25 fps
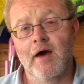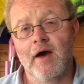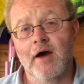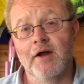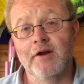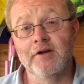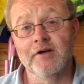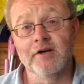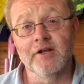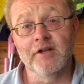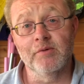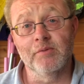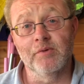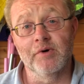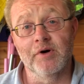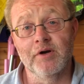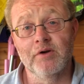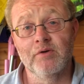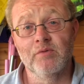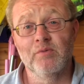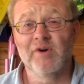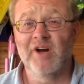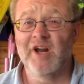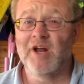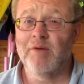and the other
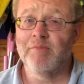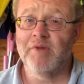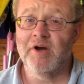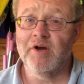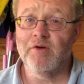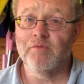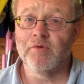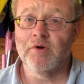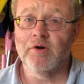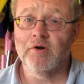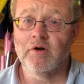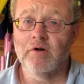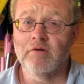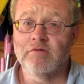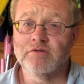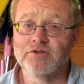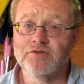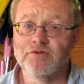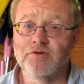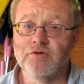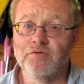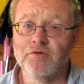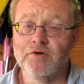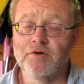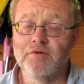one, well, it might run close
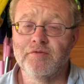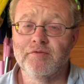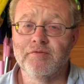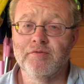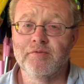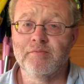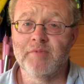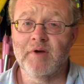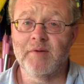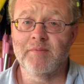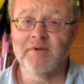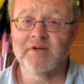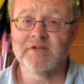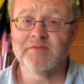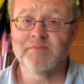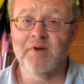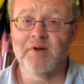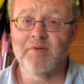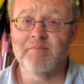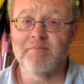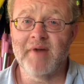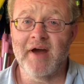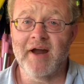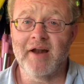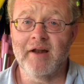to a roof, maybe there's a
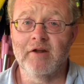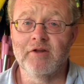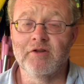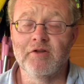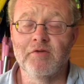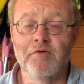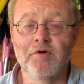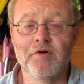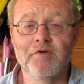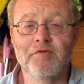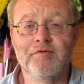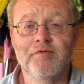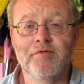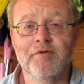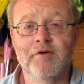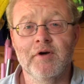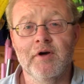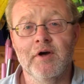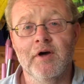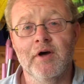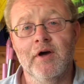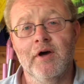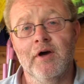bit of metal in the roof,